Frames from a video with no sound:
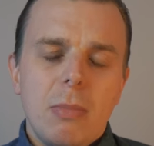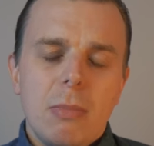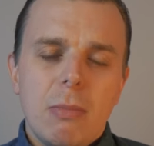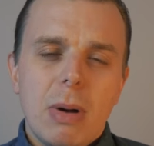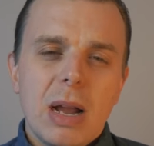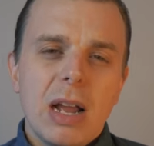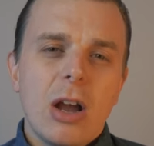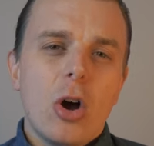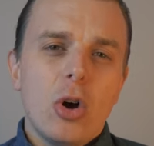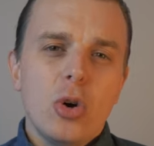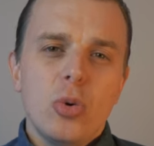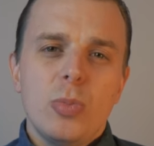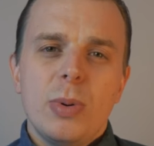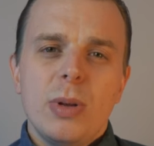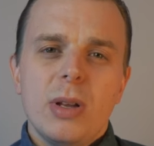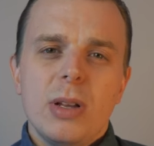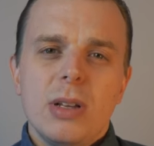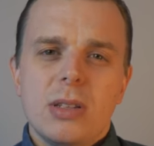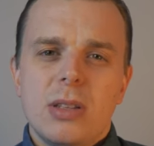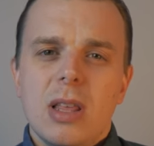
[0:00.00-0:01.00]
My
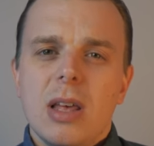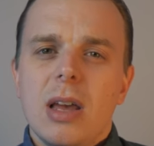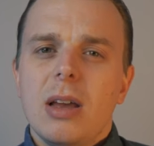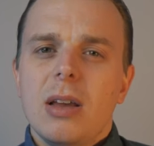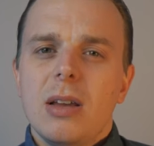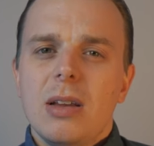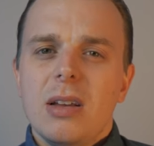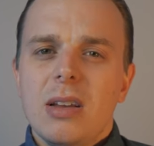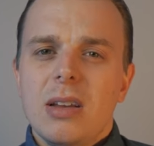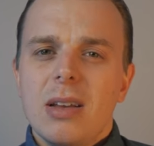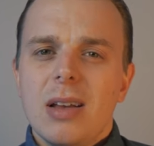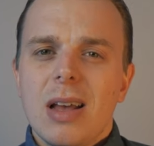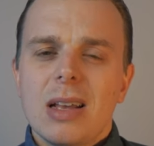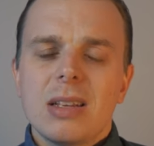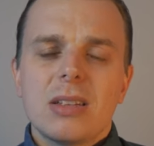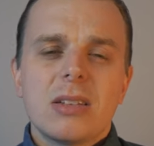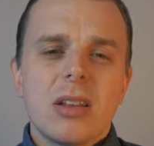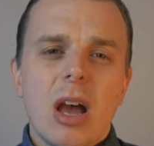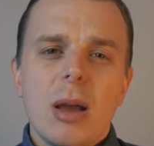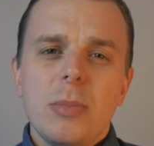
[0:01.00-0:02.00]
hope is that
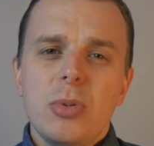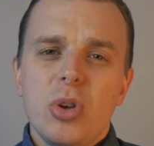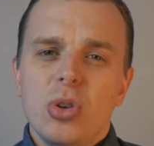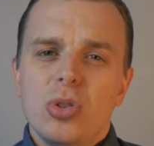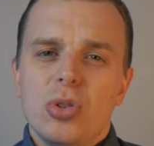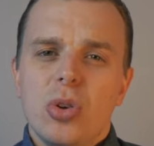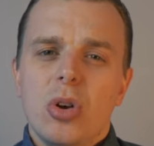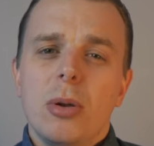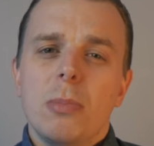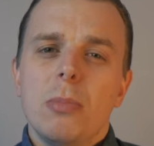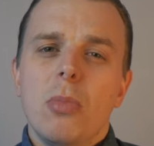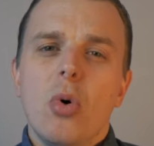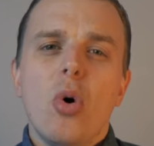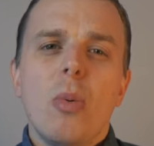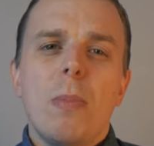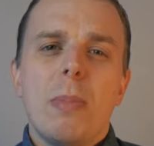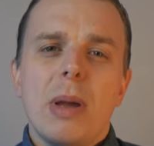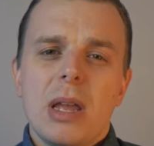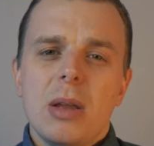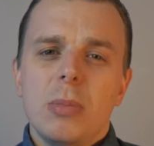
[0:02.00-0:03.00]
as time goes on,
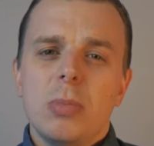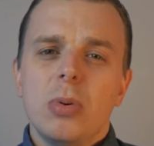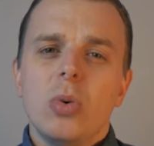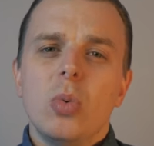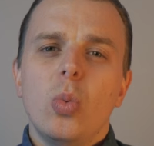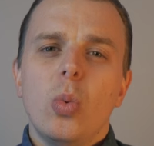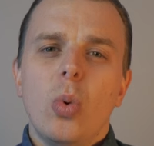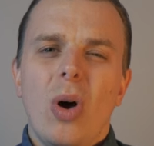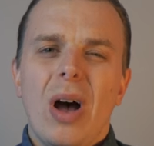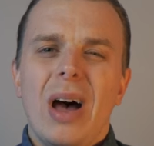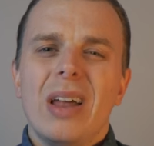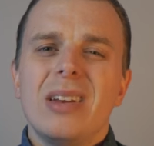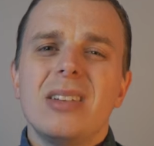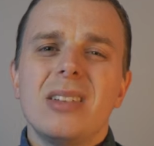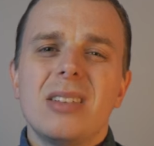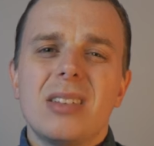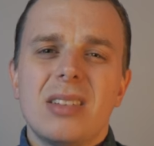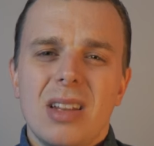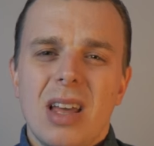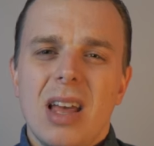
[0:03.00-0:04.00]
more people will
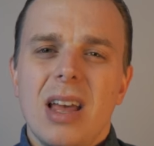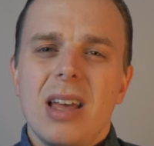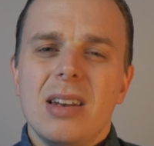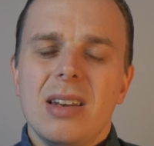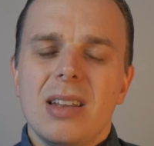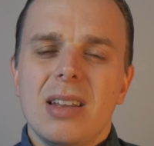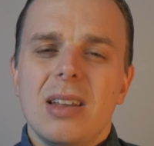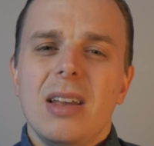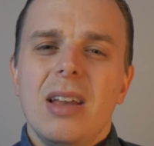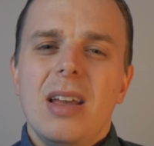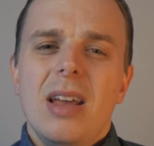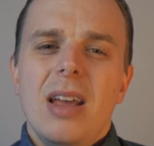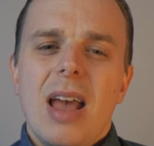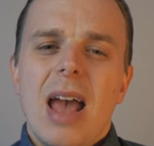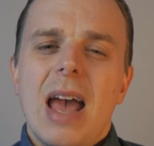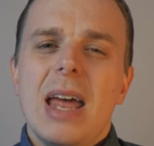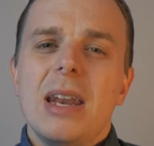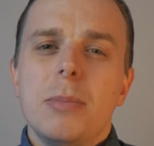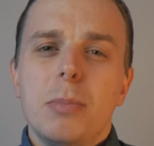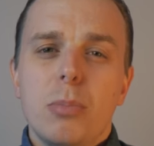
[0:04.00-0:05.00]
understand
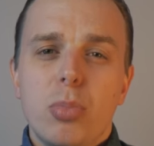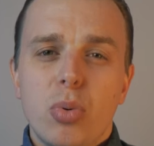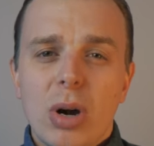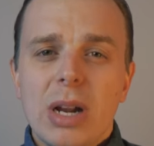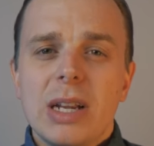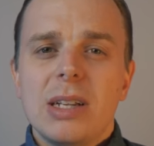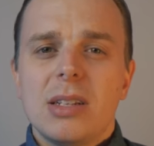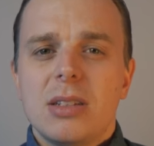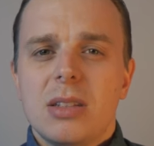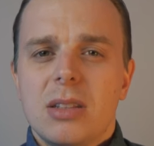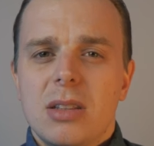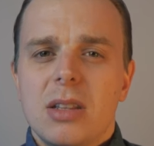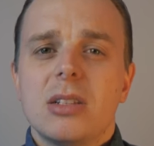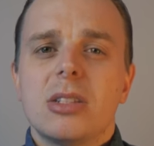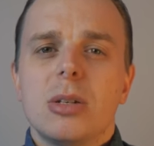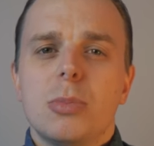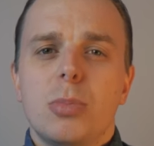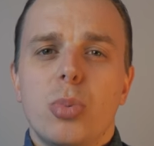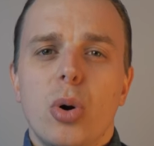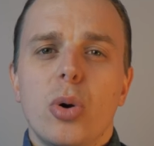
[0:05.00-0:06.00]
and embrace
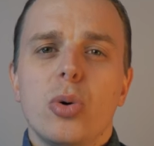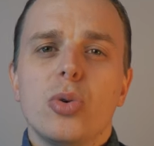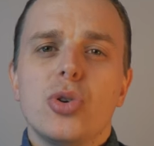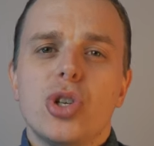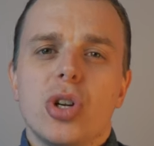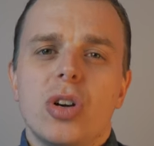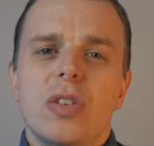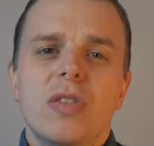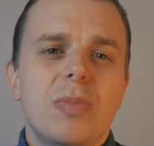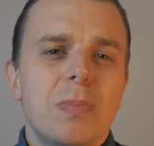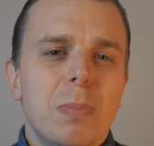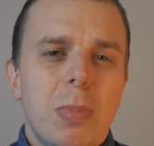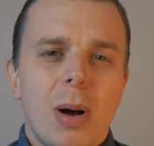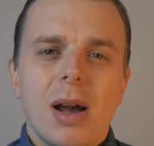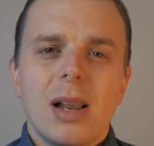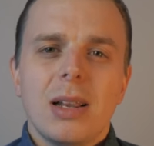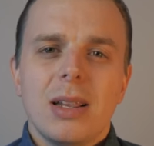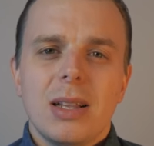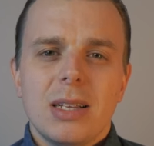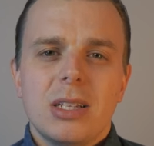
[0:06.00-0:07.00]
this approach of
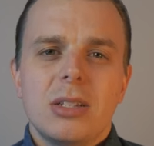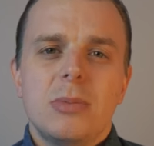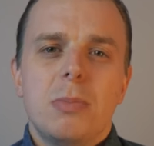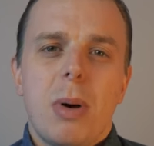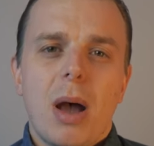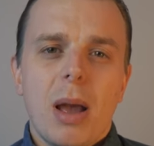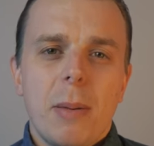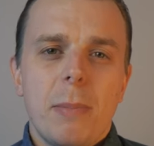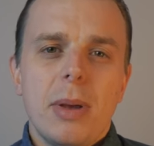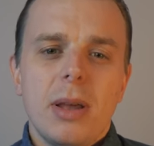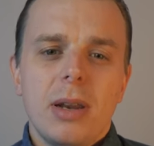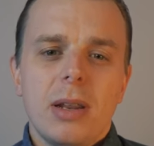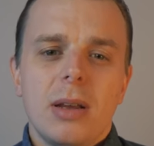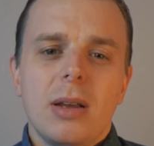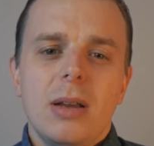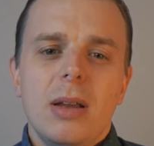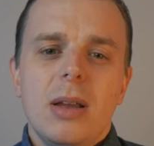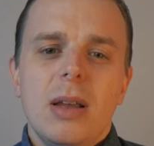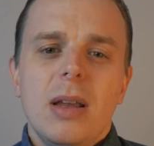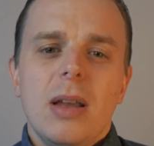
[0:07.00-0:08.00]
buy less, buy
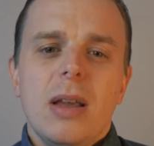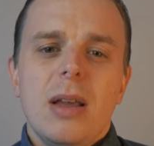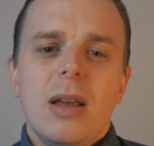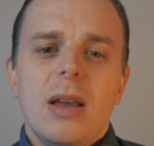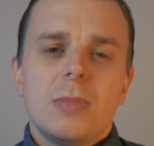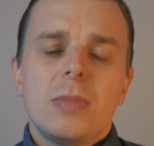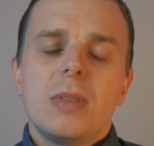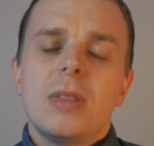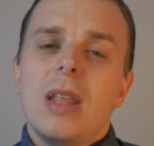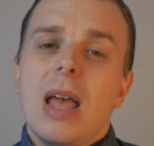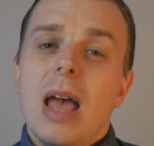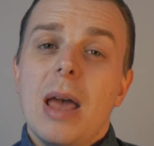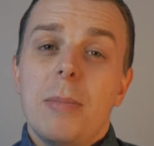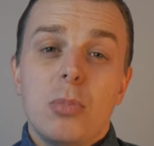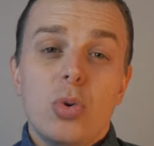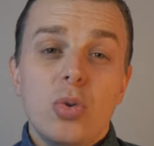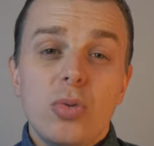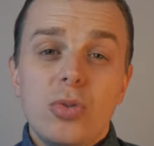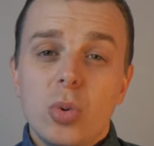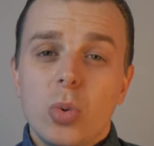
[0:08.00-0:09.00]
better, and
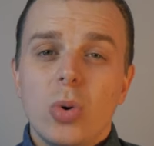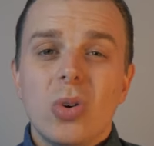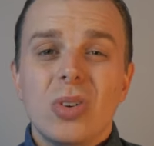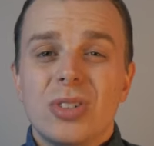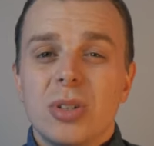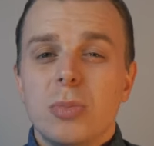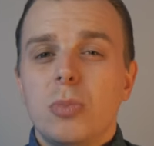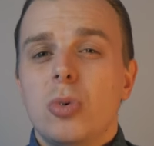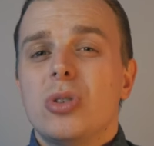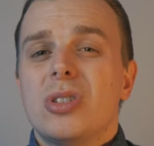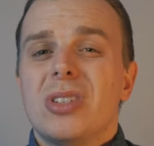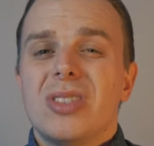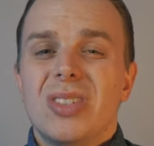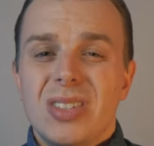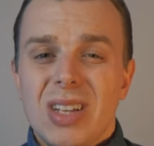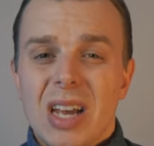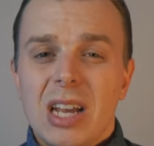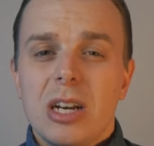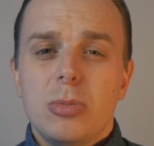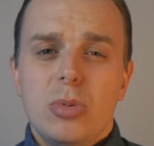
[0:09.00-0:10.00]
move towards a more
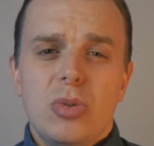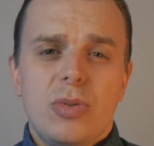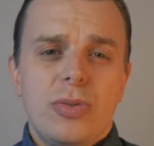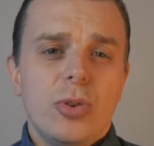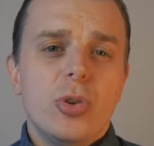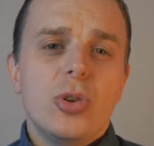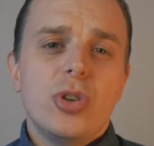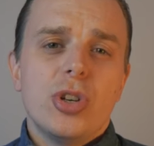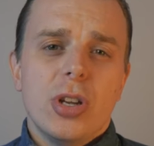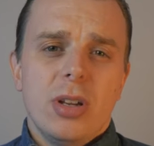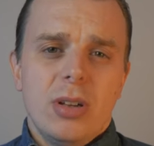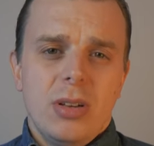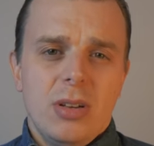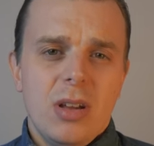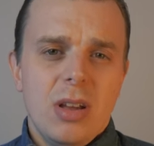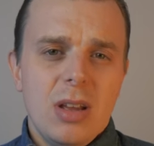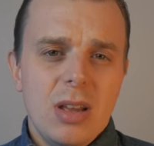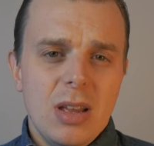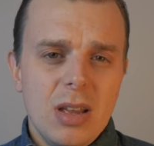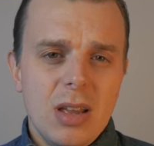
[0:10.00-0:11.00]
sustainable future
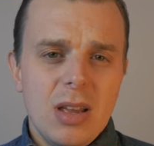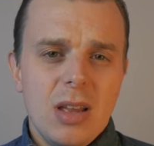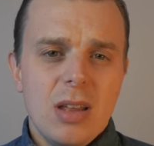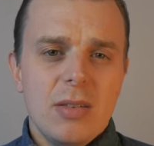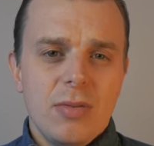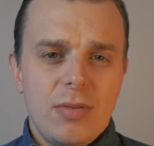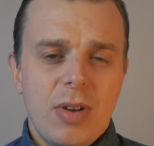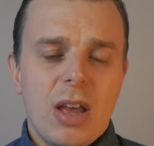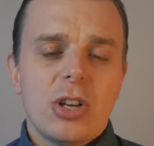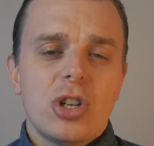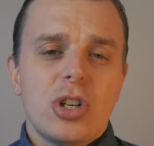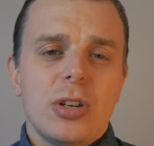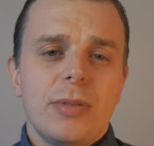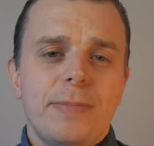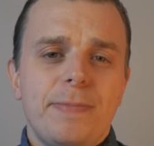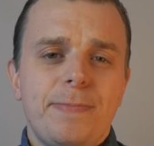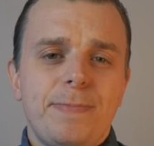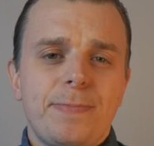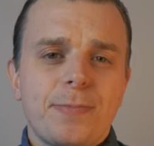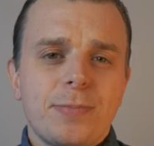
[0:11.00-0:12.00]
in fashion.